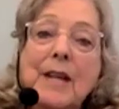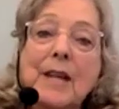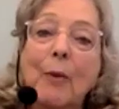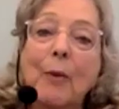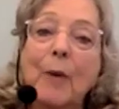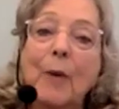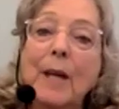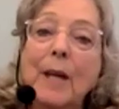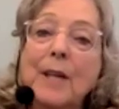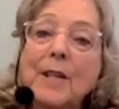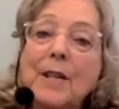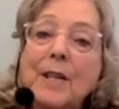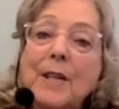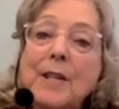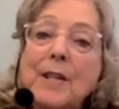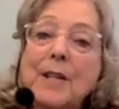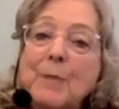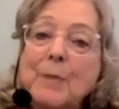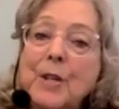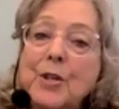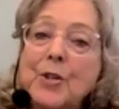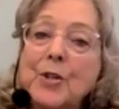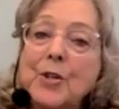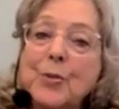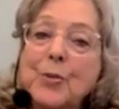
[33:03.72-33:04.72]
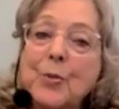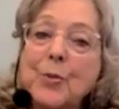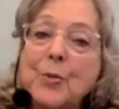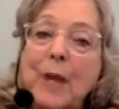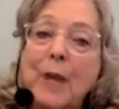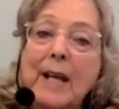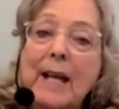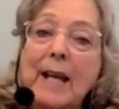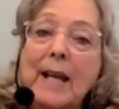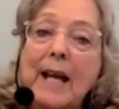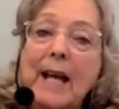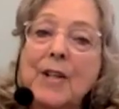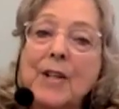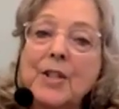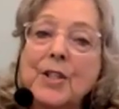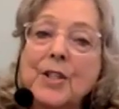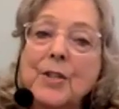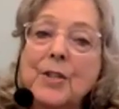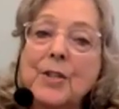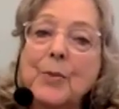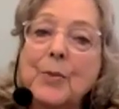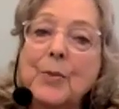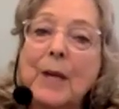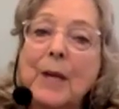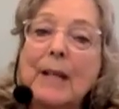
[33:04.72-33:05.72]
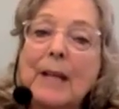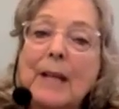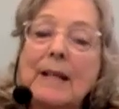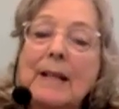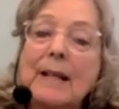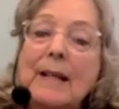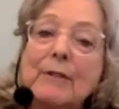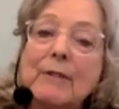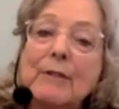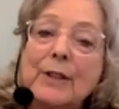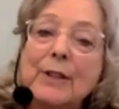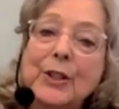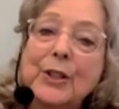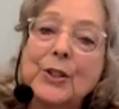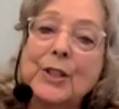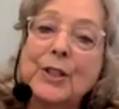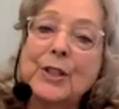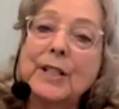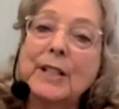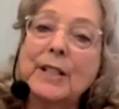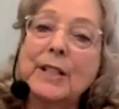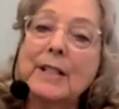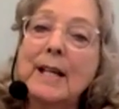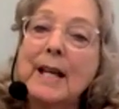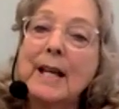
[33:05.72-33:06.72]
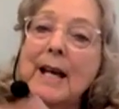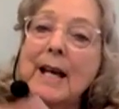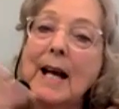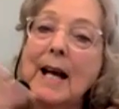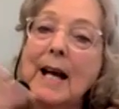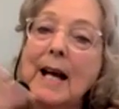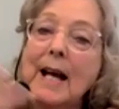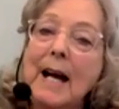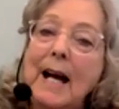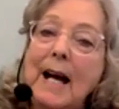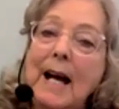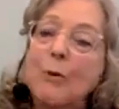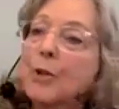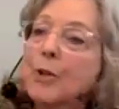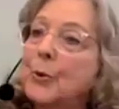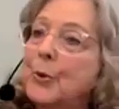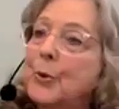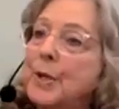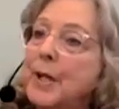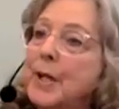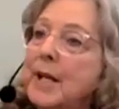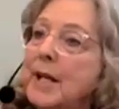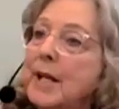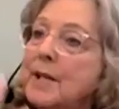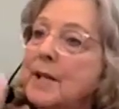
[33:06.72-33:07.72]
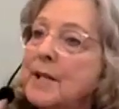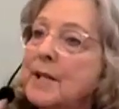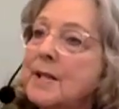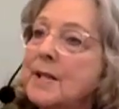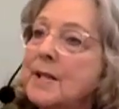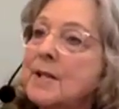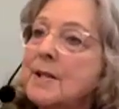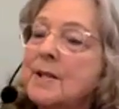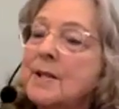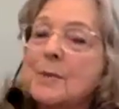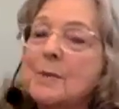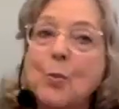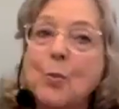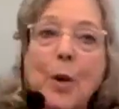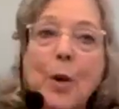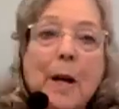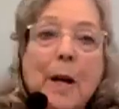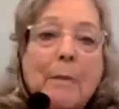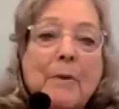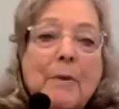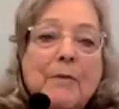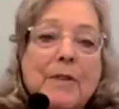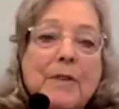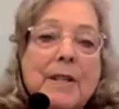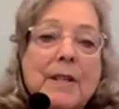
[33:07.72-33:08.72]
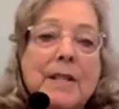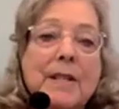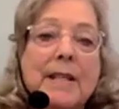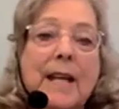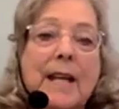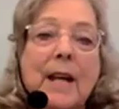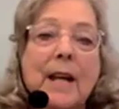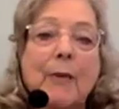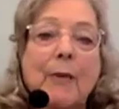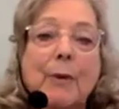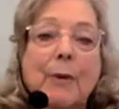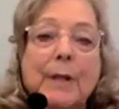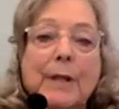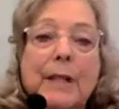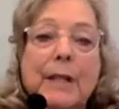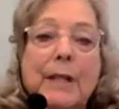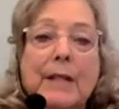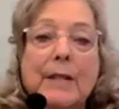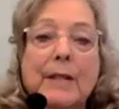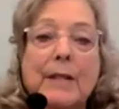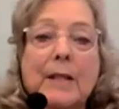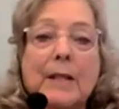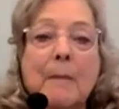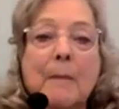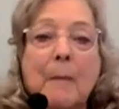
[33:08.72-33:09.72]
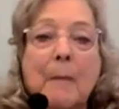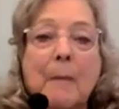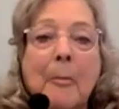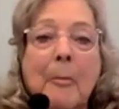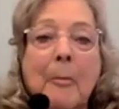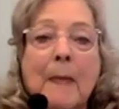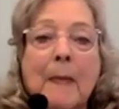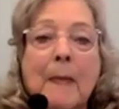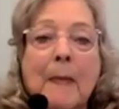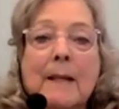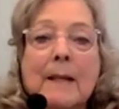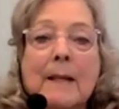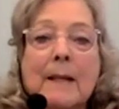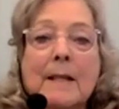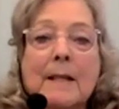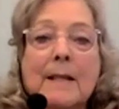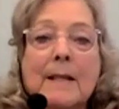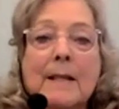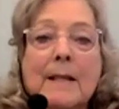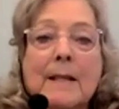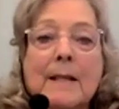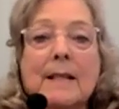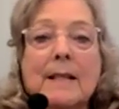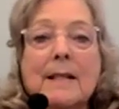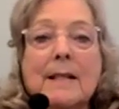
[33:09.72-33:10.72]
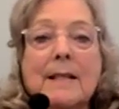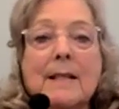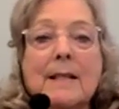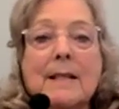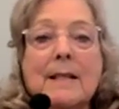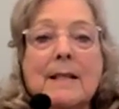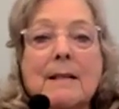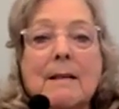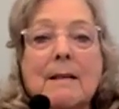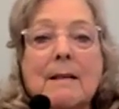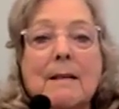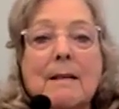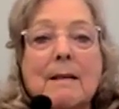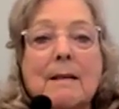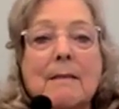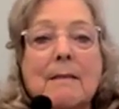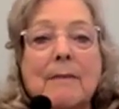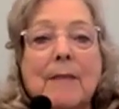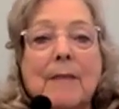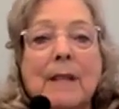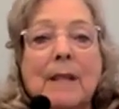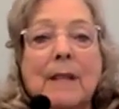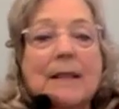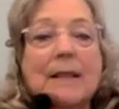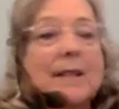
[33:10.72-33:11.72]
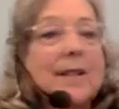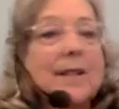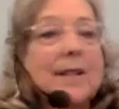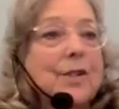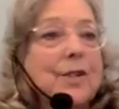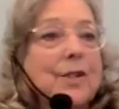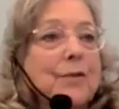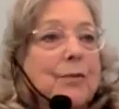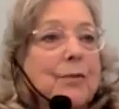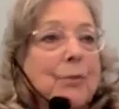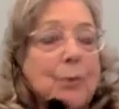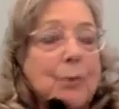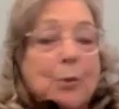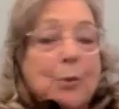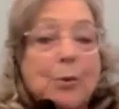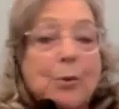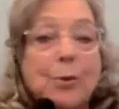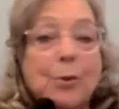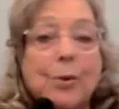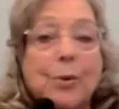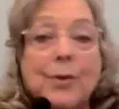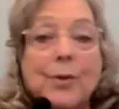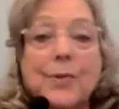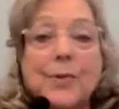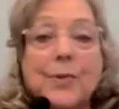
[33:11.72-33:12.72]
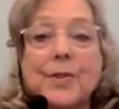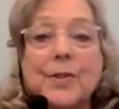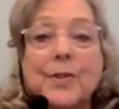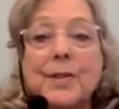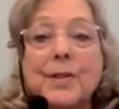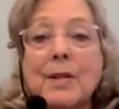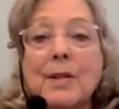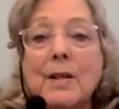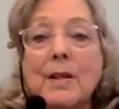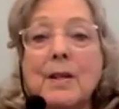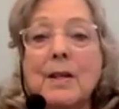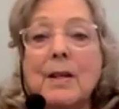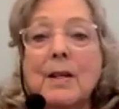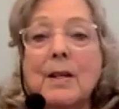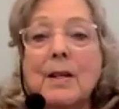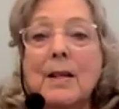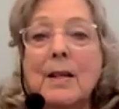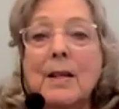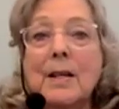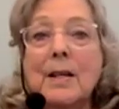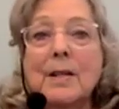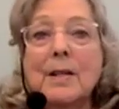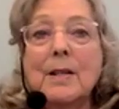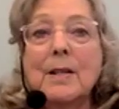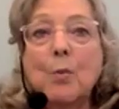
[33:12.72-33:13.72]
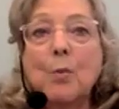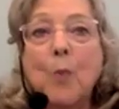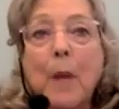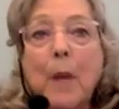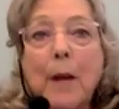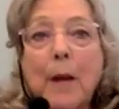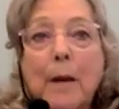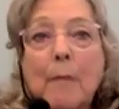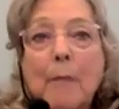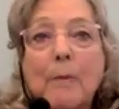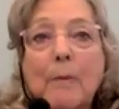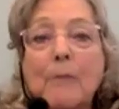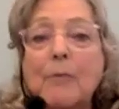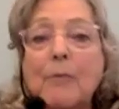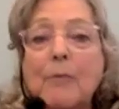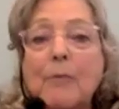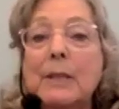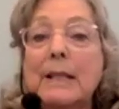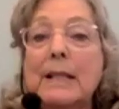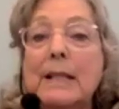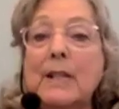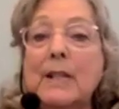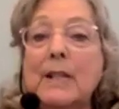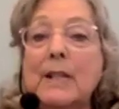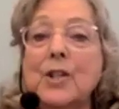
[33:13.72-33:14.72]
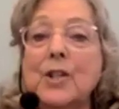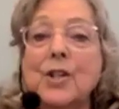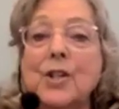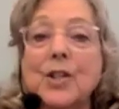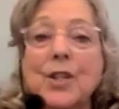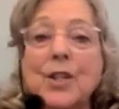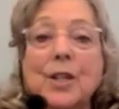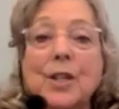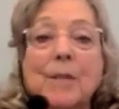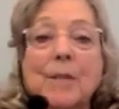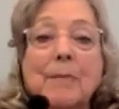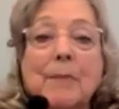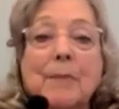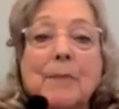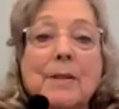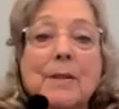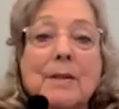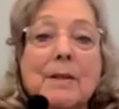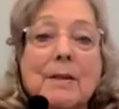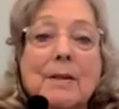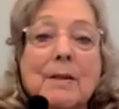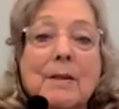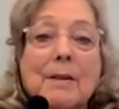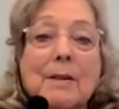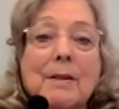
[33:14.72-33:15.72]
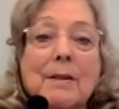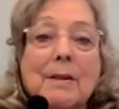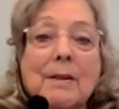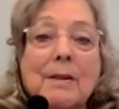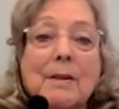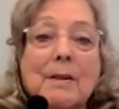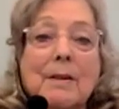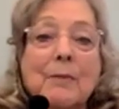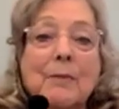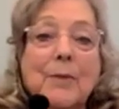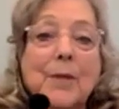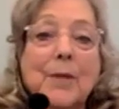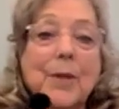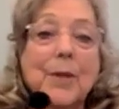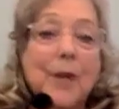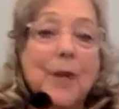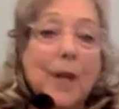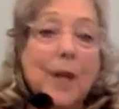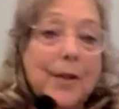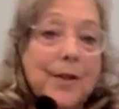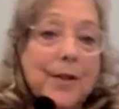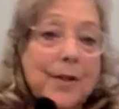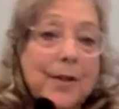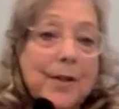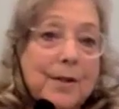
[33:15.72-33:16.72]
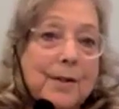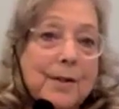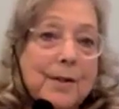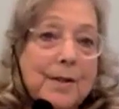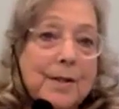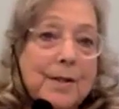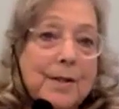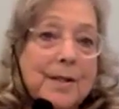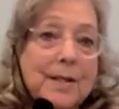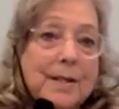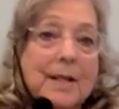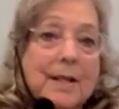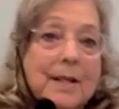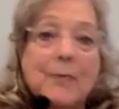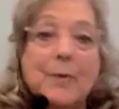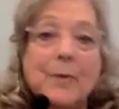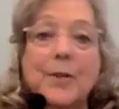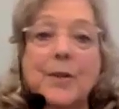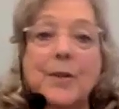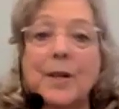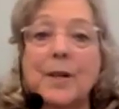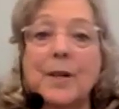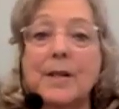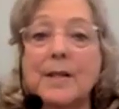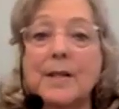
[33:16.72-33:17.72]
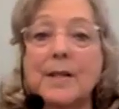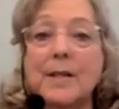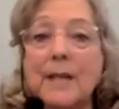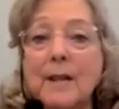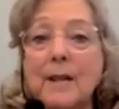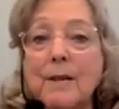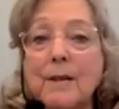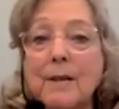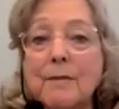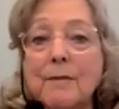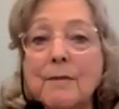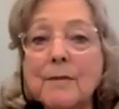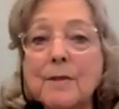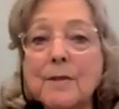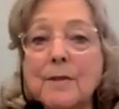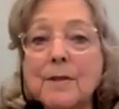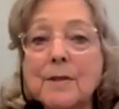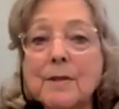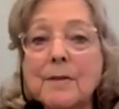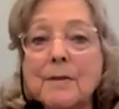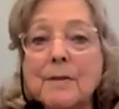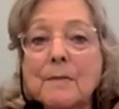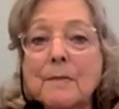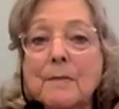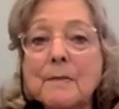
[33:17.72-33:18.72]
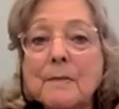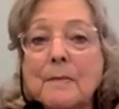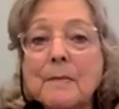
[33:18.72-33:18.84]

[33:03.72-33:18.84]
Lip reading: that right speech, right action, and right livelihood, and how it creates this web of integrity. That Sīla isn't a list of rules. It's a web of relationships with others and with ourselves